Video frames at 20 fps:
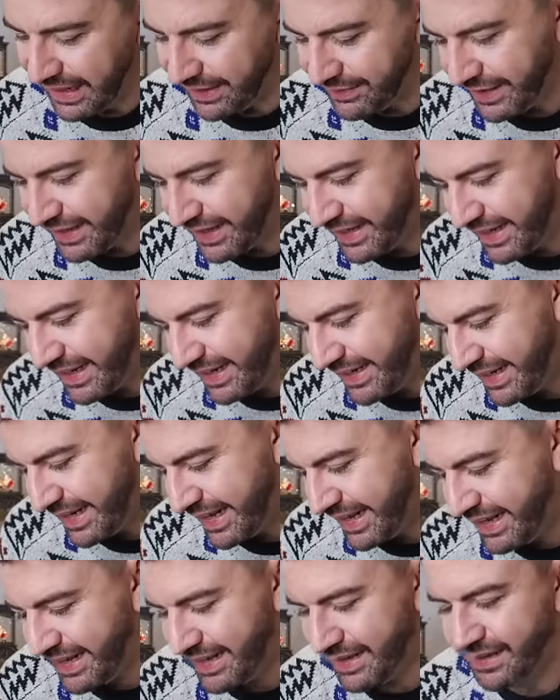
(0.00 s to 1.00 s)
And then in
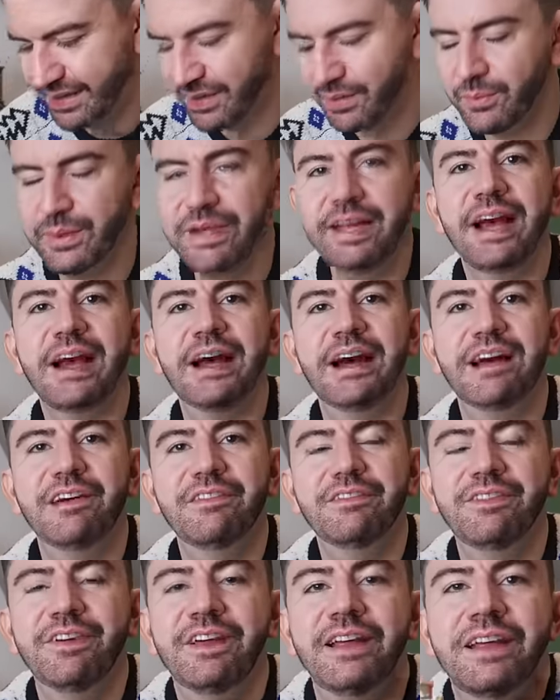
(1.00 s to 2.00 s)
here we
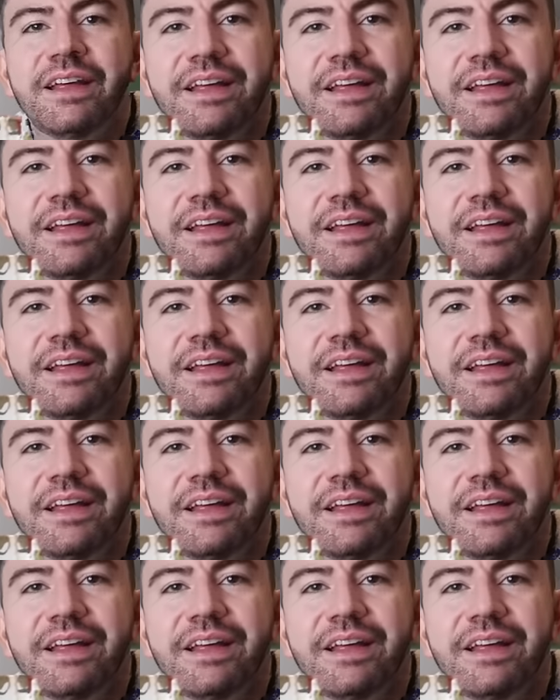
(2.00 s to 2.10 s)
have